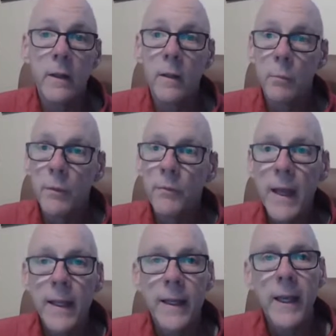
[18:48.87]
But if they
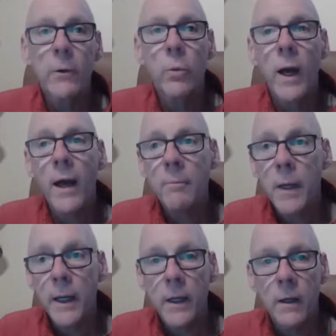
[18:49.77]
could get Ryan
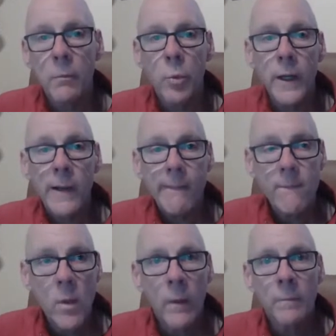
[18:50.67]
Montgomery
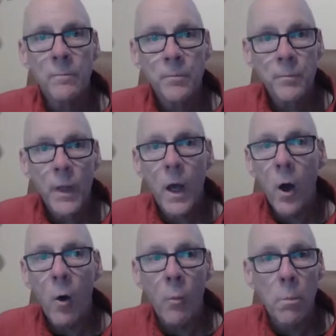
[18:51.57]

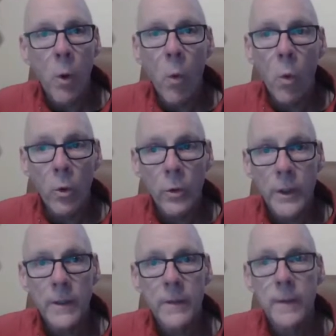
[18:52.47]
on board,
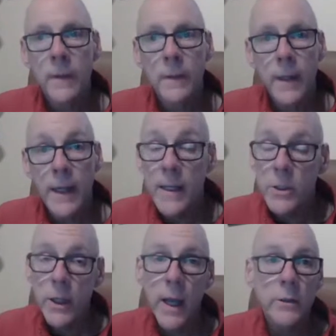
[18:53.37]
and he's
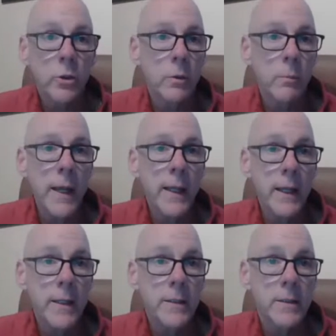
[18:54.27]
scheduled to make
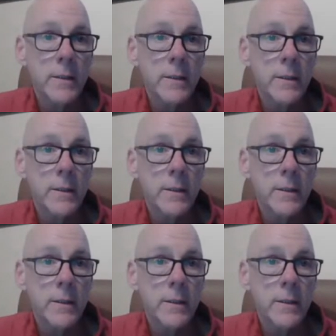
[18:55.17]
his